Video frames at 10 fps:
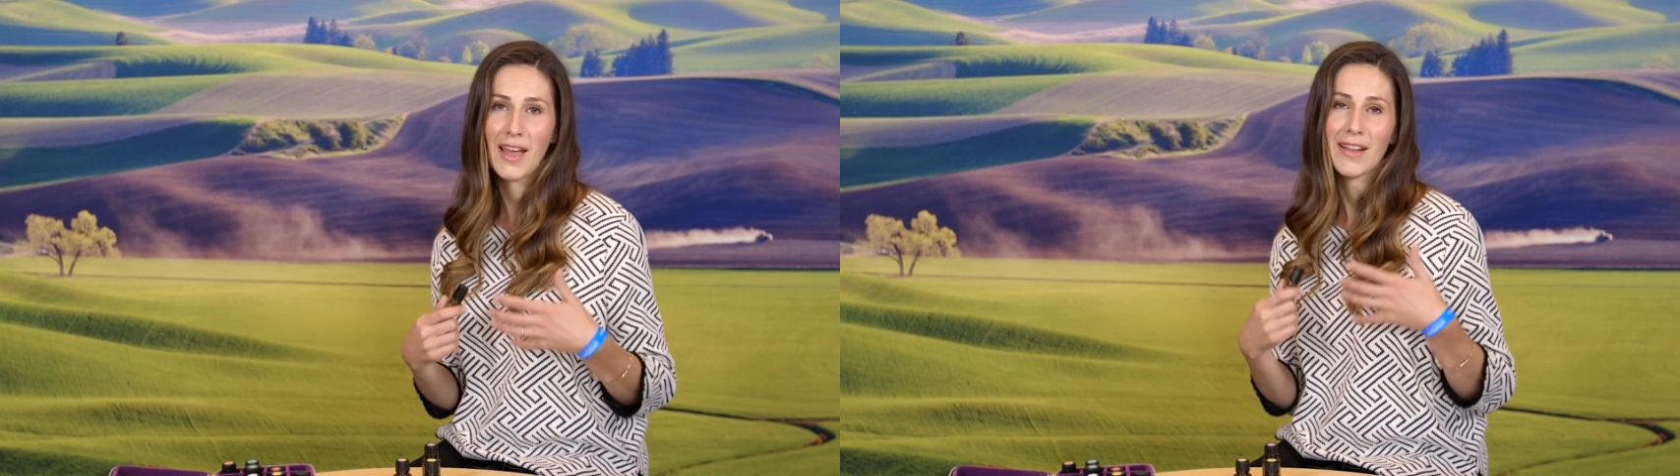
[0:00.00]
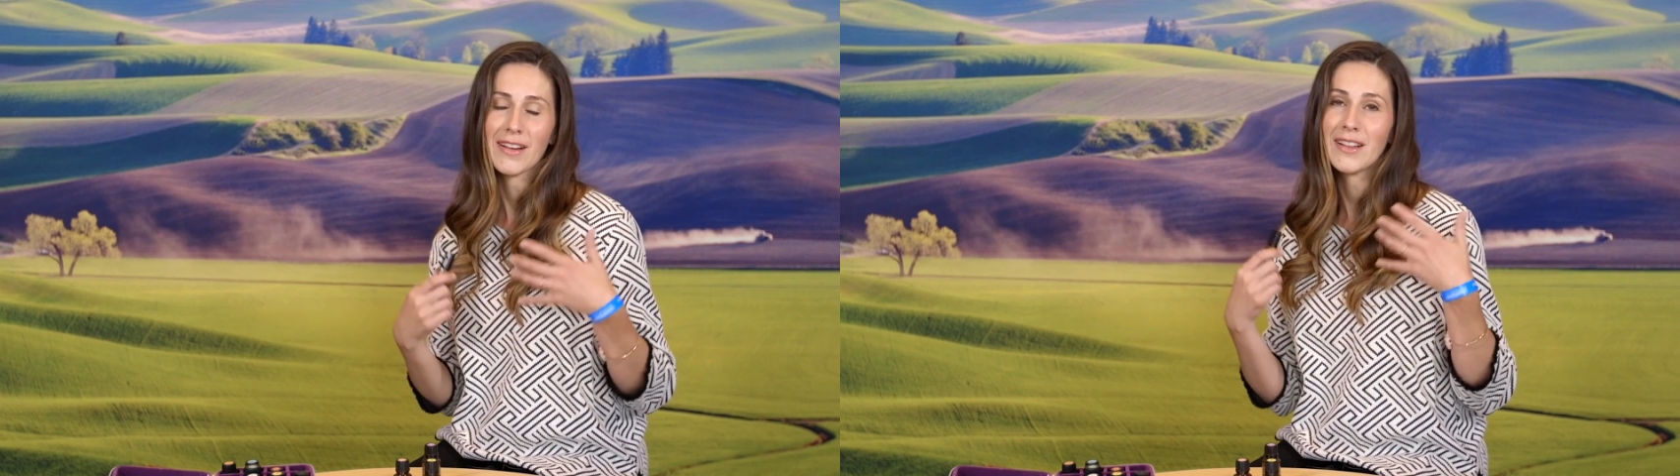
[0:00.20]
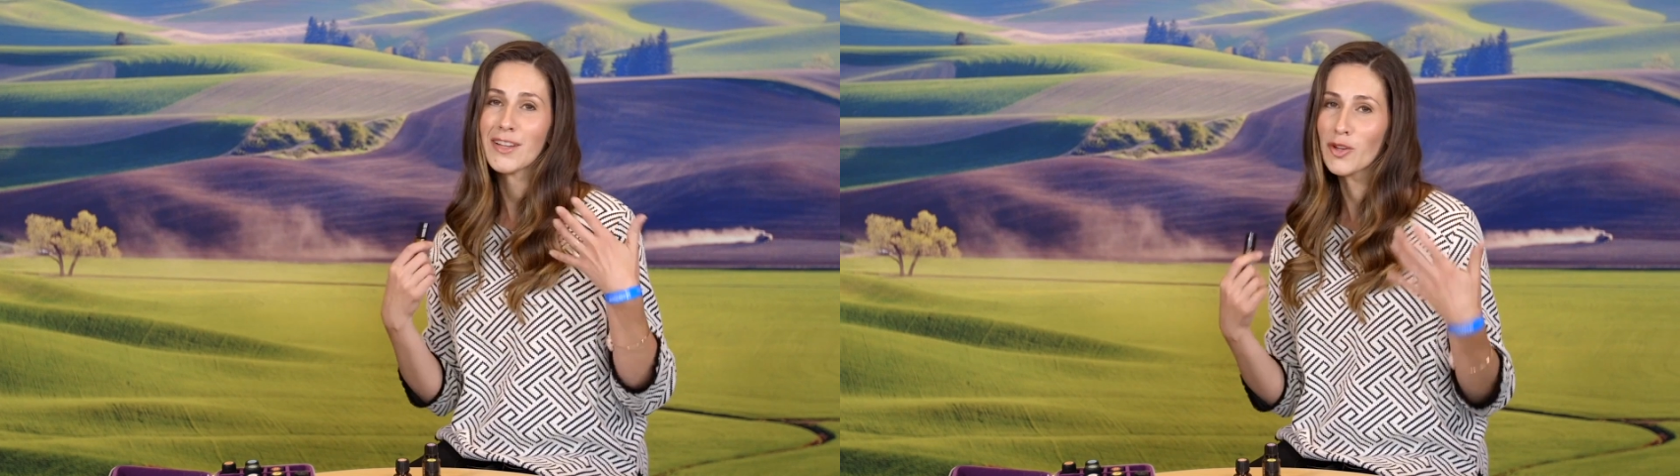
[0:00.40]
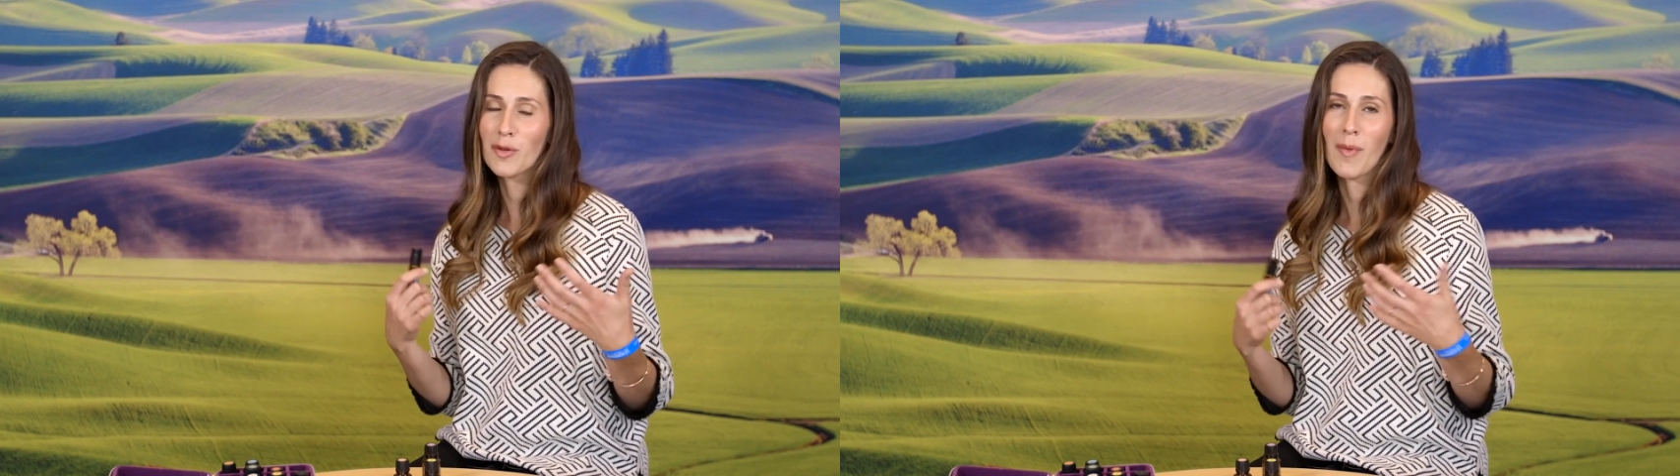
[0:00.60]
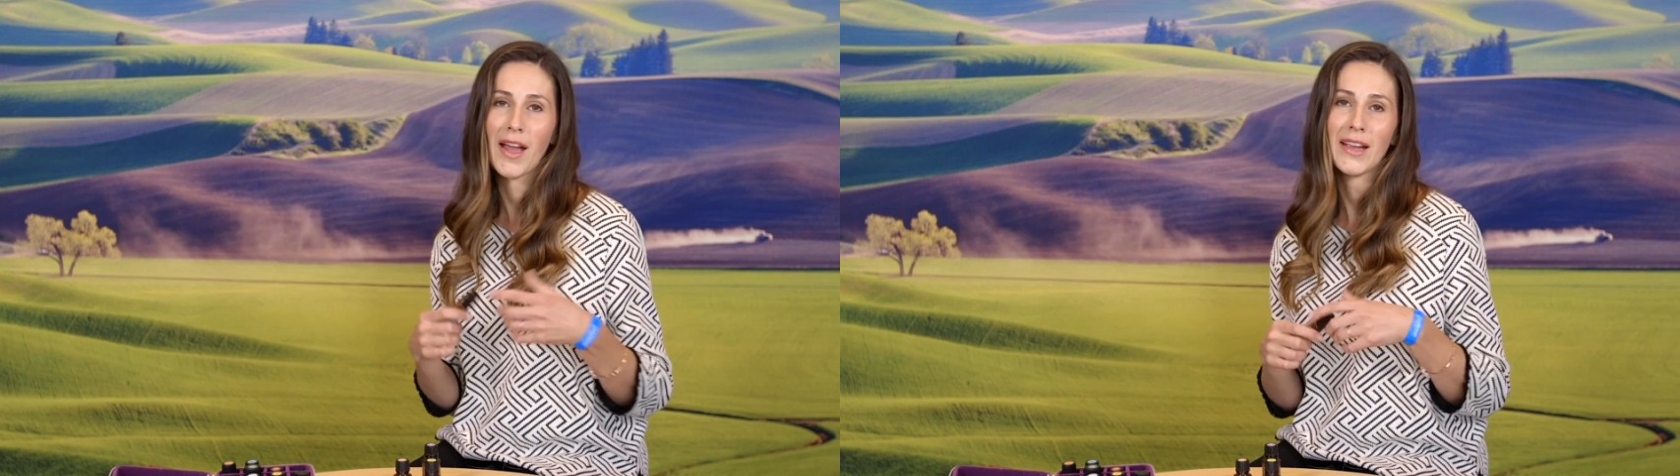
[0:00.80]
and clear
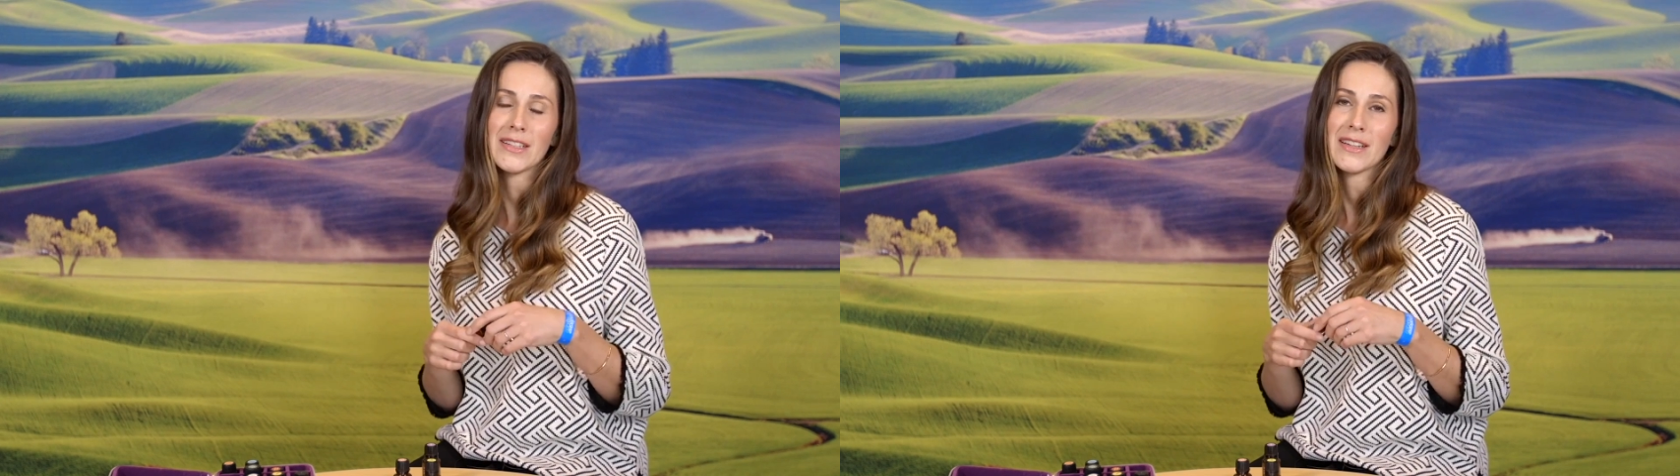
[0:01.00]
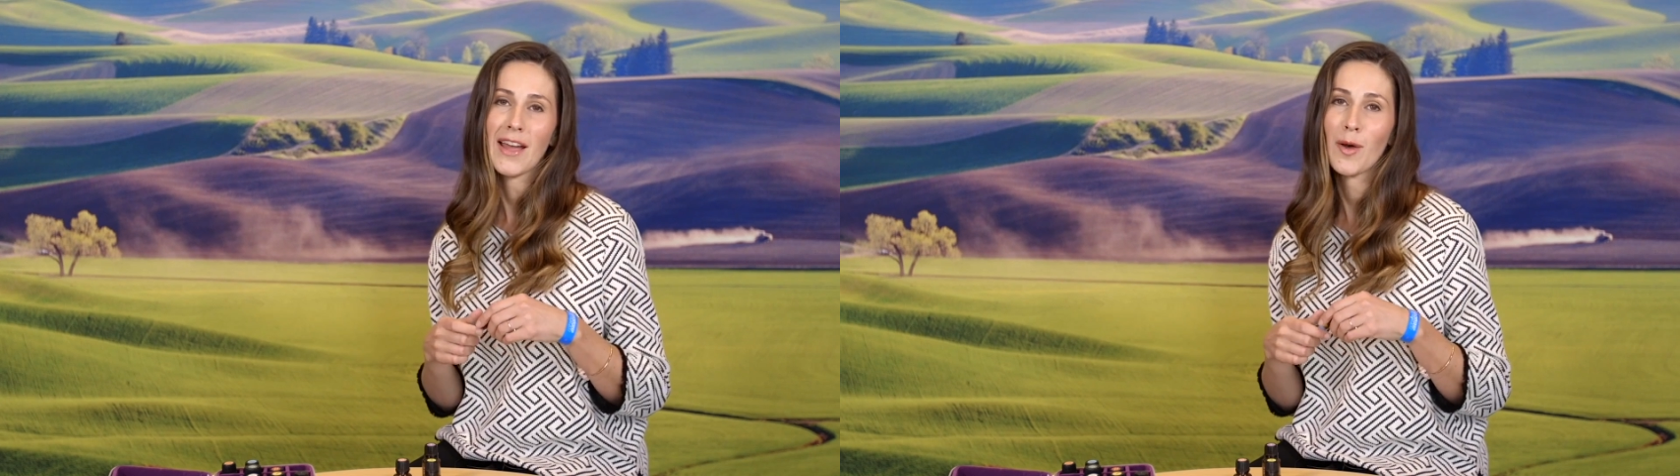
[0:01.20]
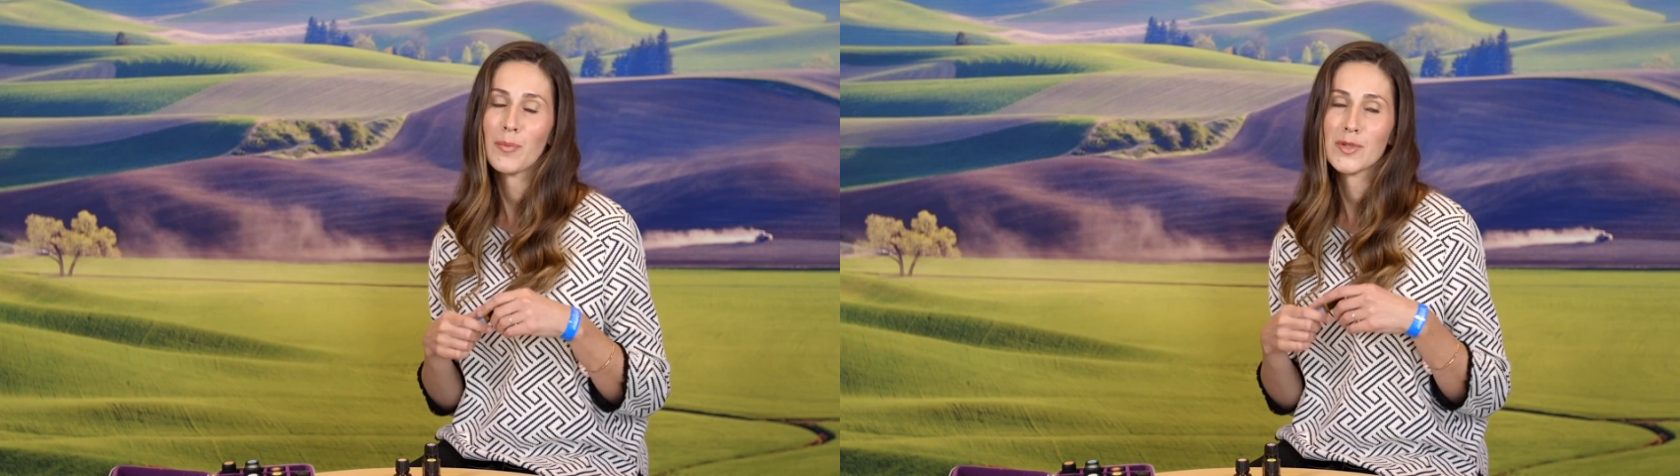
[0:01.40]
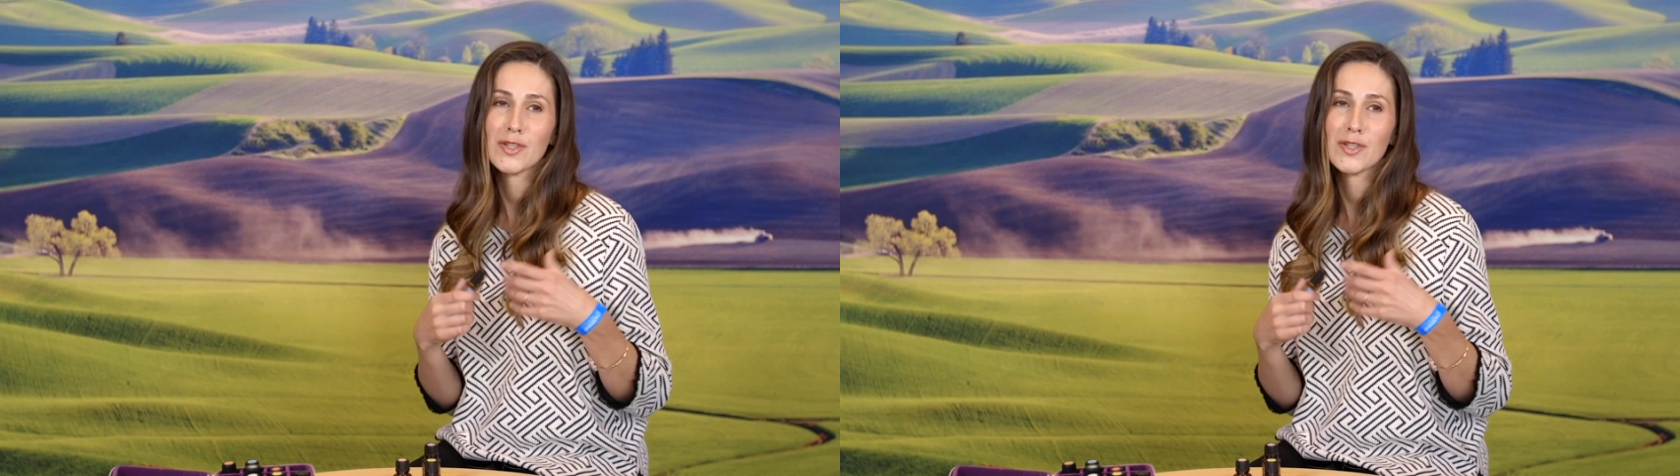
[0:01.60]
the mind and help